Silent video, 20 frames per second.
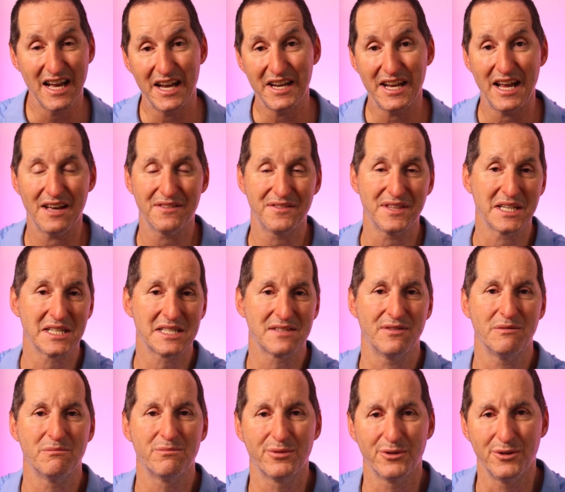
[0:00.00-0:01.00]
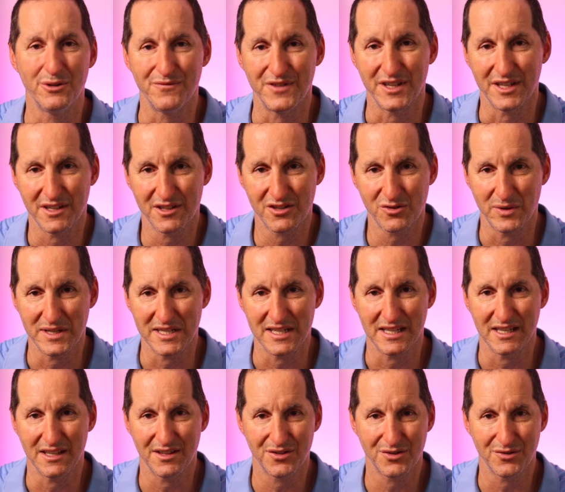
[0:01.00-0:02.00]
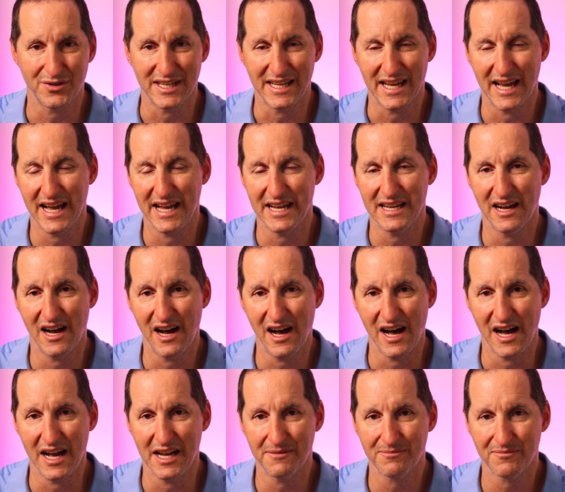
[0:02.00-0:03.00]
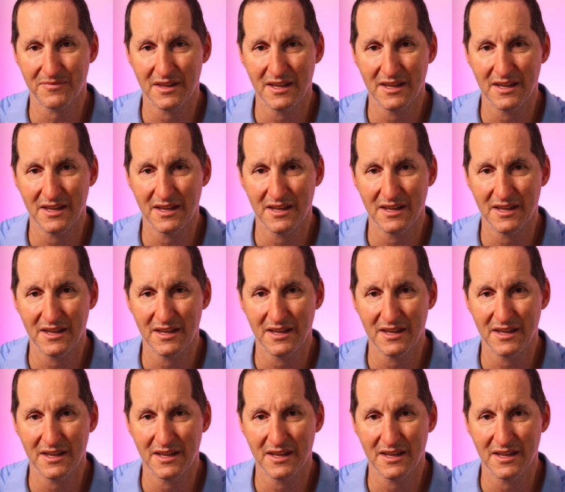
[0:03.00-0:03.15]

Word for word: and how things have improved in 23AI.